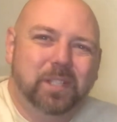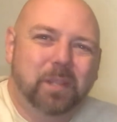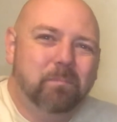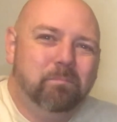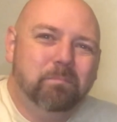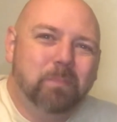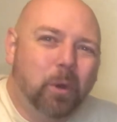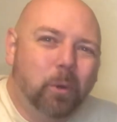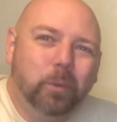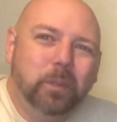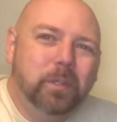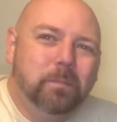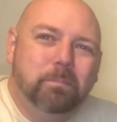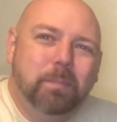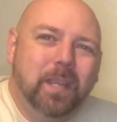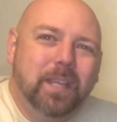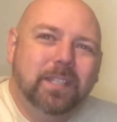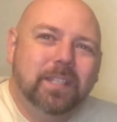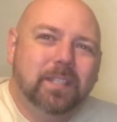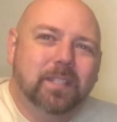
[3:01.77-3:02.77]
molded
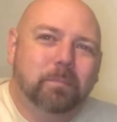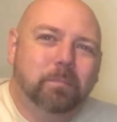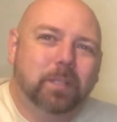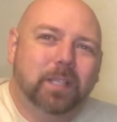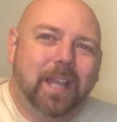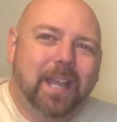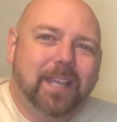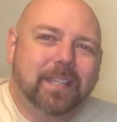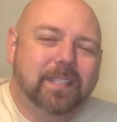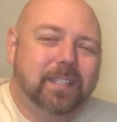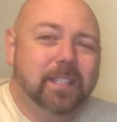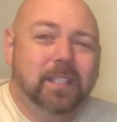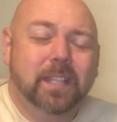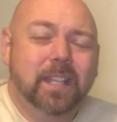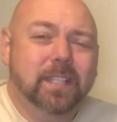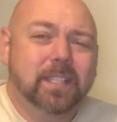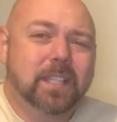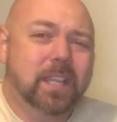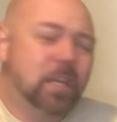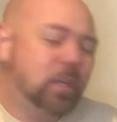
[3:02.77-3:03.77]
pieces of plastic,
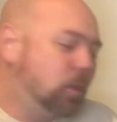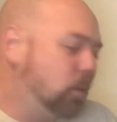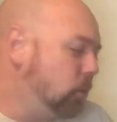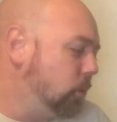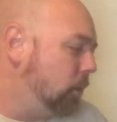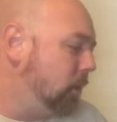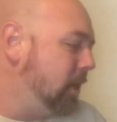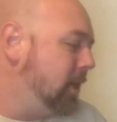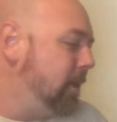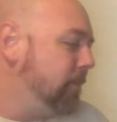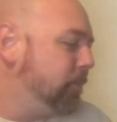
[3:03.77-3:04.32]
that's not cool.